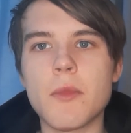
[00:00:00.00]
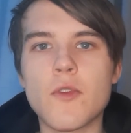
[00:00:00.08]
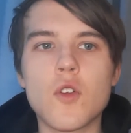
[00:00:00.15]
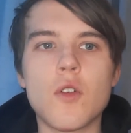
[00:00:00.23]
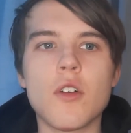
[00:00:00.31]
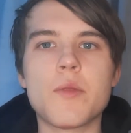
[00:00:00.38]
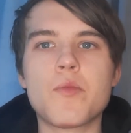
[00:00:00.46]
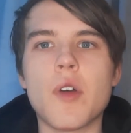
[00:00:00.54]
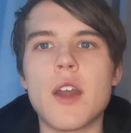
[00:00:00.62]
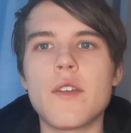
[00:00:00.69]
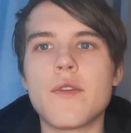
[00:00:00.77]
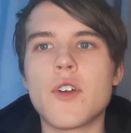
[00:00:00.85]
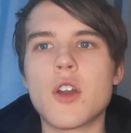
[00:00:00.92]
Of course,
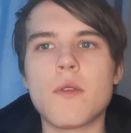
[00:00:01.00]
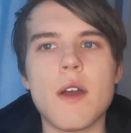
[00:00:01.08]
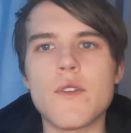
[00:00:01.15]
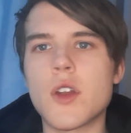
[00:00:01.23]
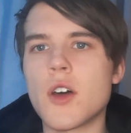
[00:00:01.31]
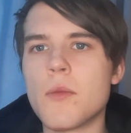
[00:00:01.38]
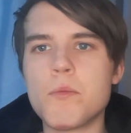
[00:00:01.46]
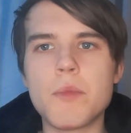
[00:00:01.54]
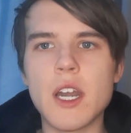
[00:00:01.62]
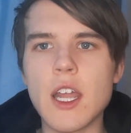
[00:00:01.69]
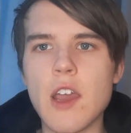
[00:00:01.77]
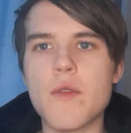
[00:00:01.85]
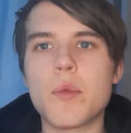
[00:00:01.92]
Brentford are having an
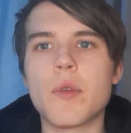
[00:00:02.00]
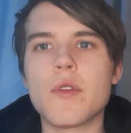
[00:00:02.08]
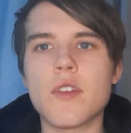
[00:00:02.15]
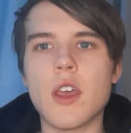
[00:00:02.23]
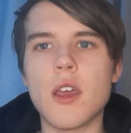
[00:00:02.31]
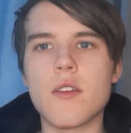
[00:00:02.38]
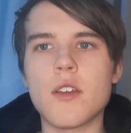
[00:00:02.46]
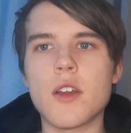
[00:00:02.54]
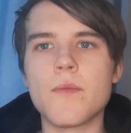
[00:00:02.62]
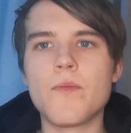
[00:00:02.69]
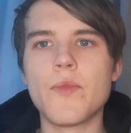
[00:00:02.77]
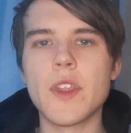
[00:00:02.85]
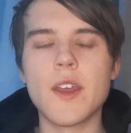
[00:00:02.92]
unbelievable season.